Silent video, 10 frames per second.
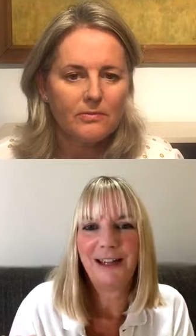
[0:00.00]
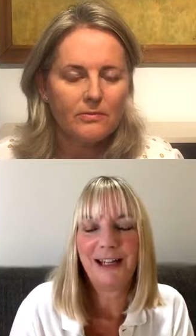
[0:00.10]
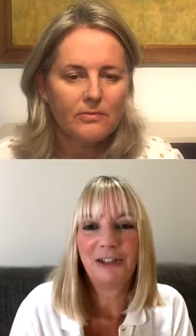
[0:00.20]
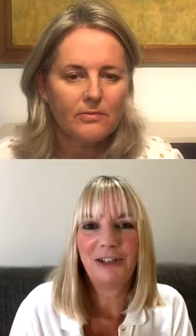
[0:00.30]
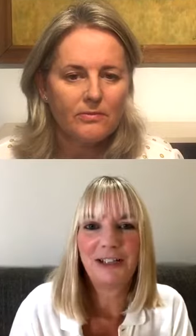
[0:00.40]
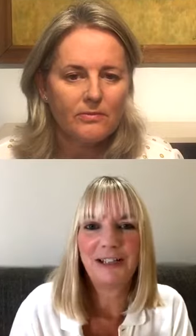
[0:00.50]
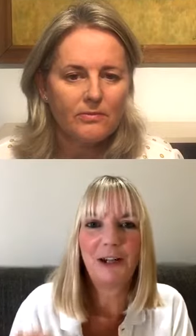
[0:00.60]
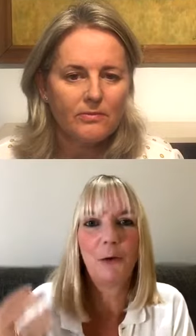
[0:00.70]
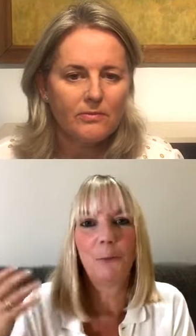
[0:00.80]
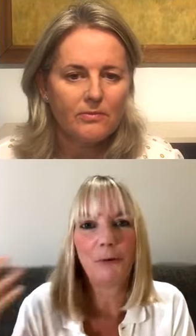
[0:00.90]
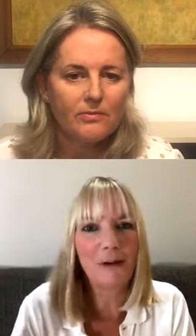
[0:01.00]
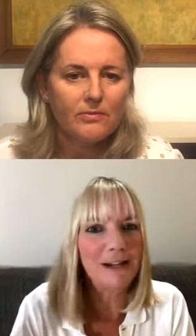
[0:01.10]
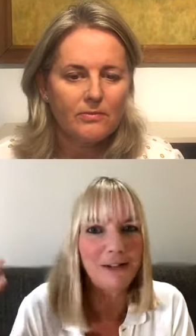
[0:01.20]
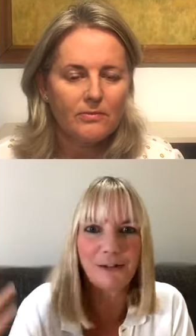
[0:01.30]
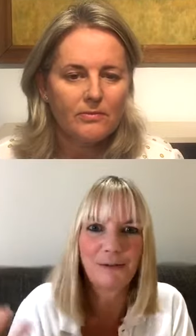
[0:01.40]
Speaker 1: actually the old
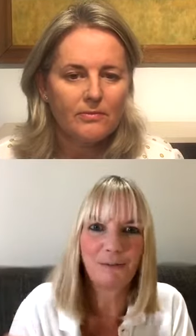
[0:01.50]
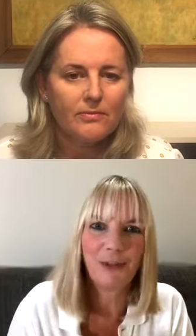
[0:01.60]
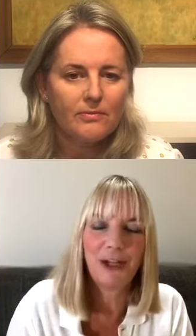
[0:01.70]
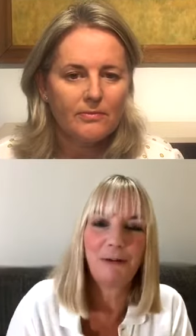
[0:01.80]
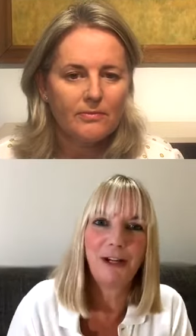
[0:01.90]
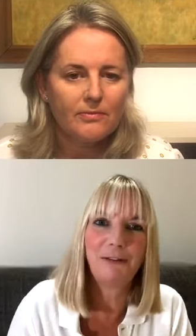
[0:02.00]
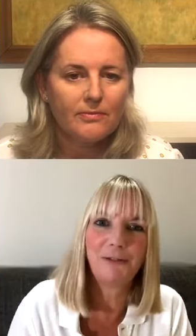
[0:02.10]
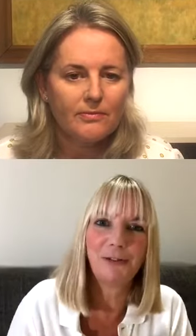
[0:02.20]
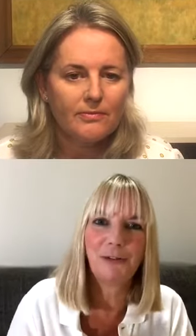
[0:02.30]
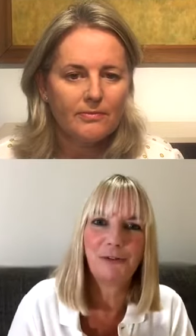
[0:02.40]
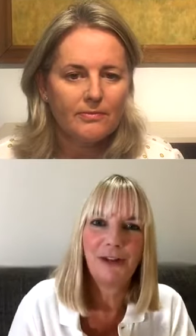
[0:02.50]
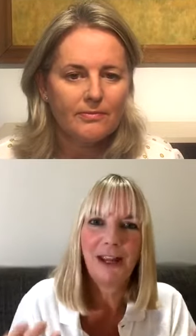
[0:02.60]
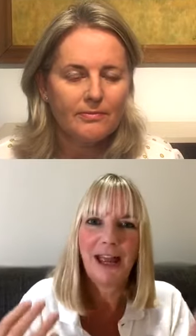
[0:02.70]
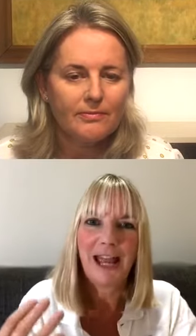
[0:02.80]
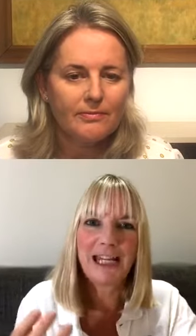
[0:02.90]
Pareto theory of sort of
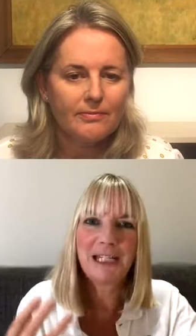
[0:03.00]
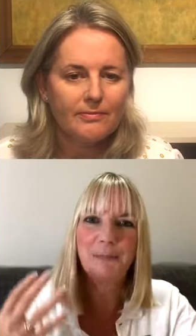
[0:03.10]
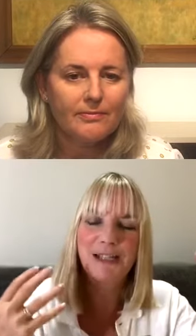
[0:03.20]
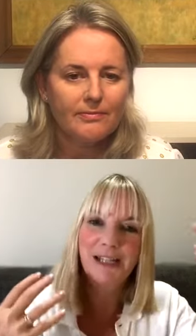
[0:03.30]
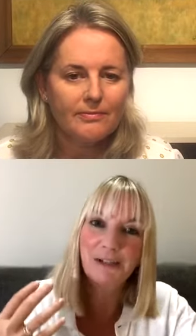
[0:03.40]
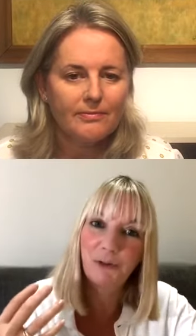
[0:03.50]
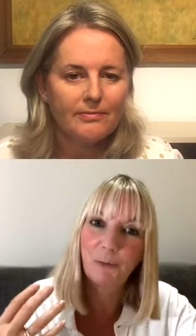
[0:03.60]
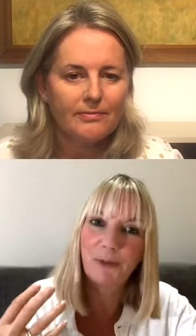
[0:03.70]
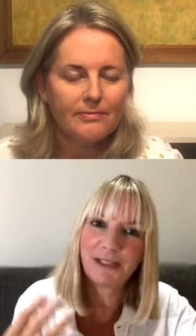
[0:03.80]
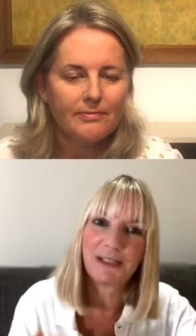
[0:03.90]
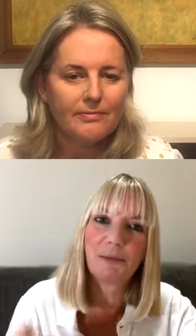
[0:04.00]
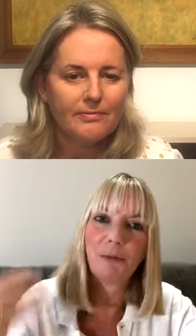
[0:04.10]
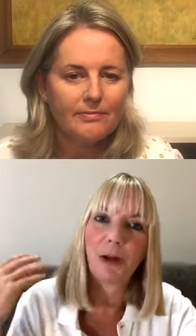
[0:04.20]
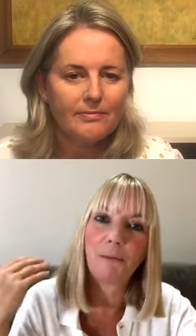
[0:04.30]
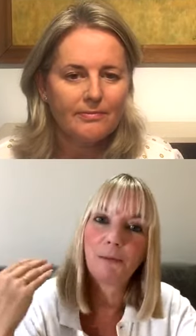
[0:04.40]
80% of your business
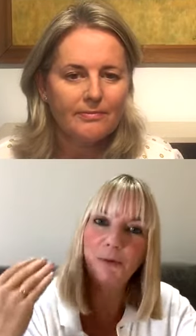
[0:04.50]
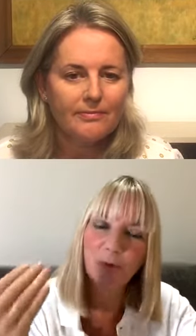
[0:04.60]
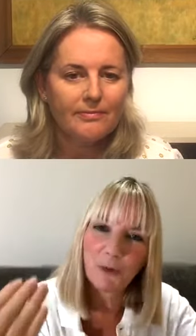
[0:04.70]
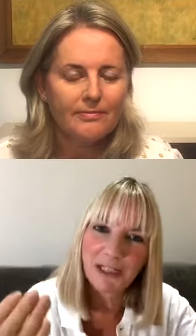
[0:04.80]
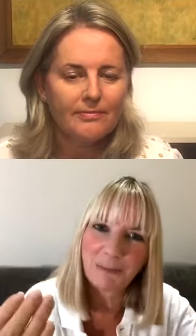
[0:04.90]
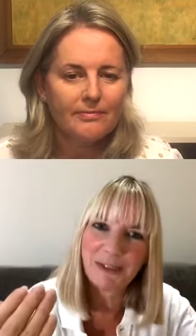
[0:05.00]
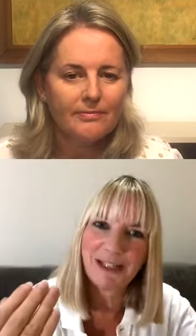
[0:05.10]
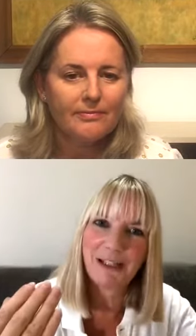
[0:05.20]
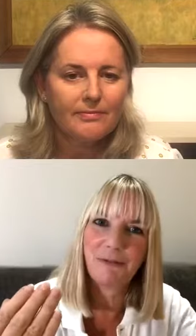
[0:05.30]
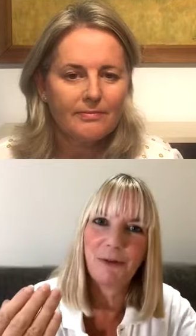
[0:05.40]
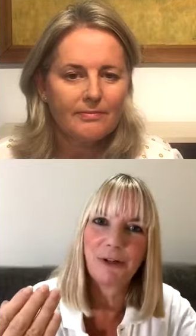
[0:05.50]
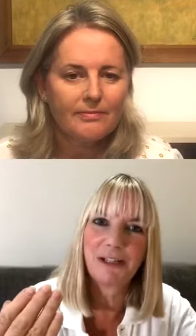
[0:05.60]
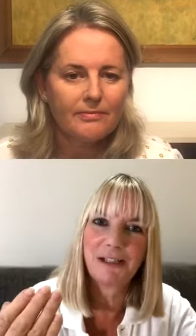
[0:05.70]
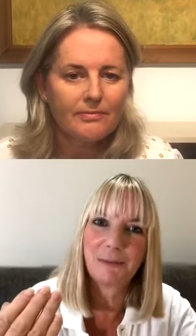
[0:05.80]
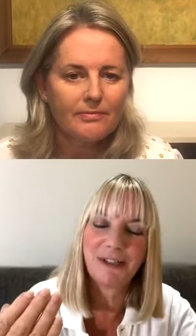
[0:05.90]
will come from 20% of your
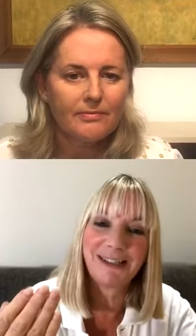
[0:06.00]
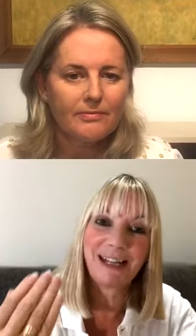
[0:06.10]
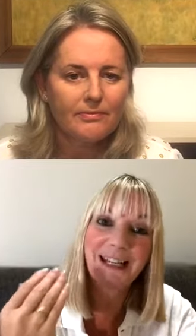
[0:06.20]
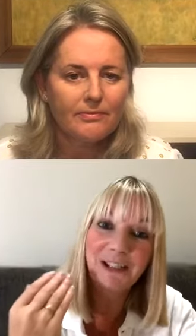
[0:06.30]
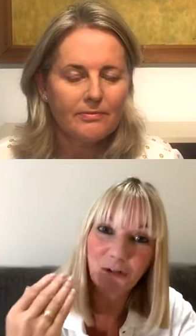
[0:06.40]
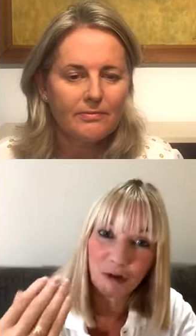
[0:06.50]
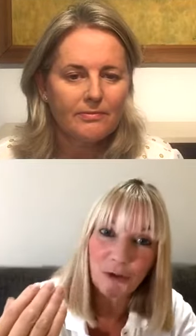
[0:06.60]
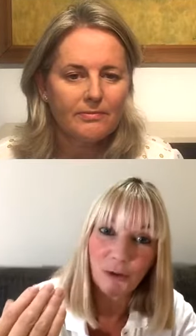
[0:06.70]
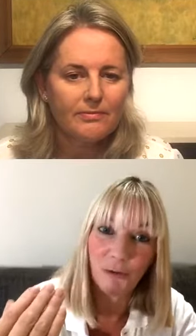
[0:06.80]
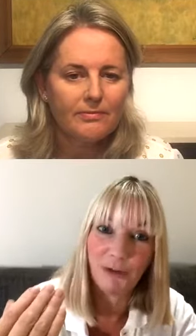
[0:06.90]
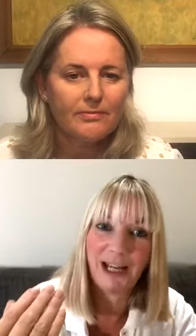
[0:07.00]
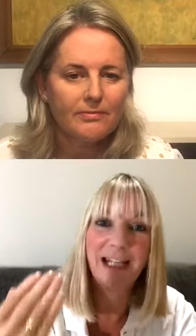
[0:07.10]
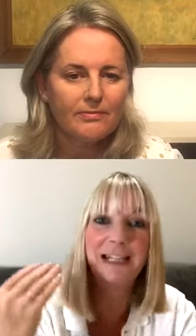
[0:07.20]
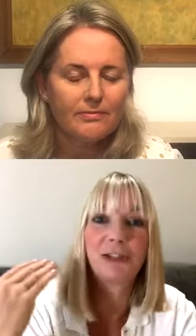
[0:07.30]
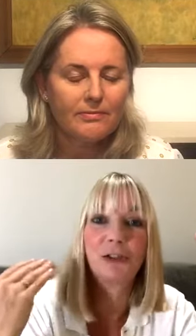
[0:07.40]
customers is true.
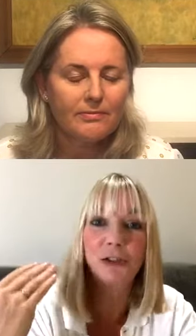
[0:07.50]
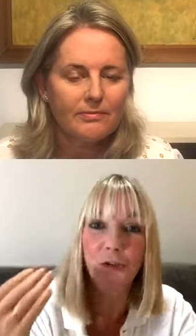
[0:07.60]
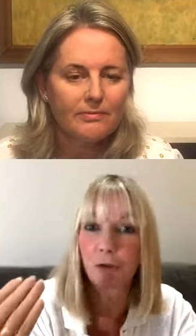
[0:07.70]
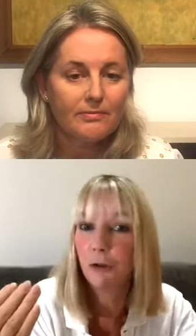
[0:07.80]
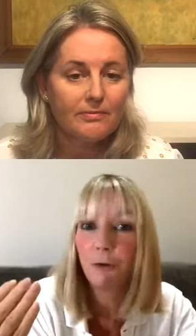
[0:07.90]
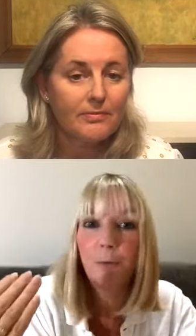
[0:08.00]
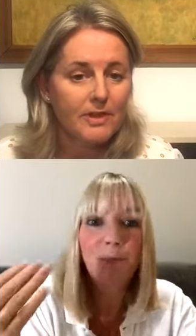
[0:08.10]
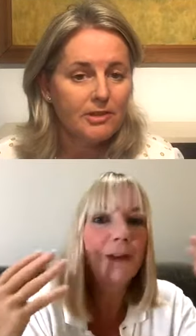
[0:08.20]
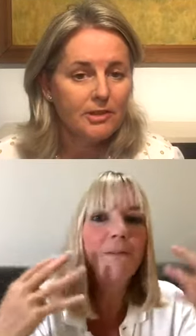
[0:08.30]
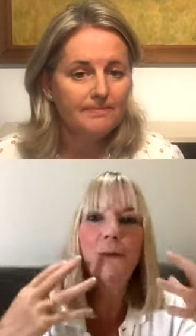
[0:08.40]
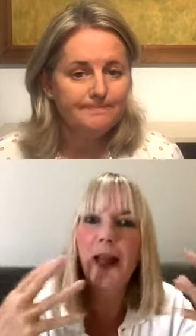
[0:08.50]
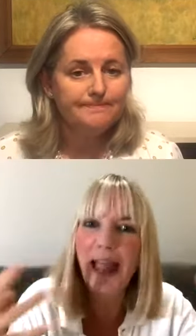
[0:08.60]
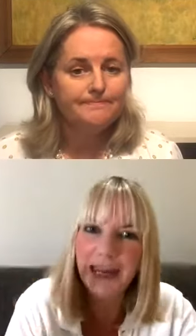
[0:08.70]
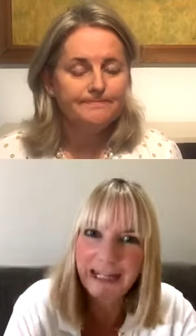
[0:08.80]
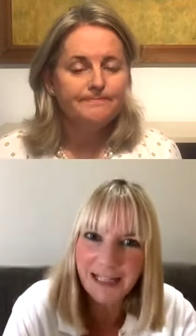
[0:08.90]
And it's true for
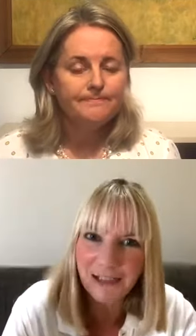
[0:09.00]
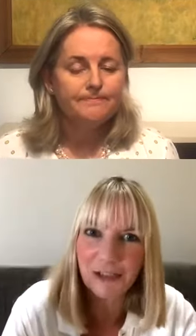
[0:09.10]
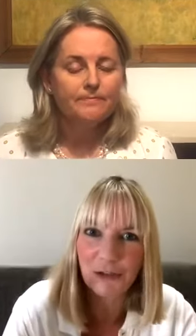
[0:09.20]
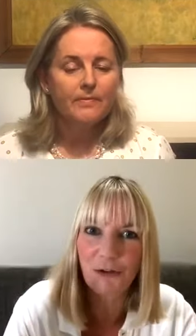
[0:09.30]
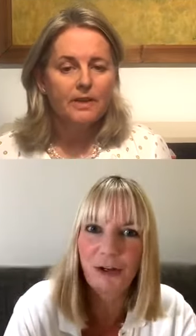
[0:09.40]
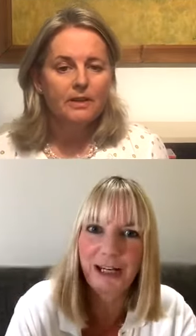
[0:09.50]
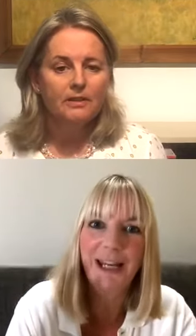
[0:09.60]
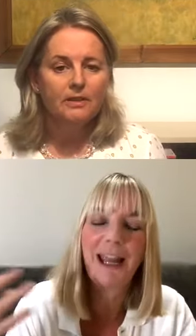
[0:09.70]
any industry.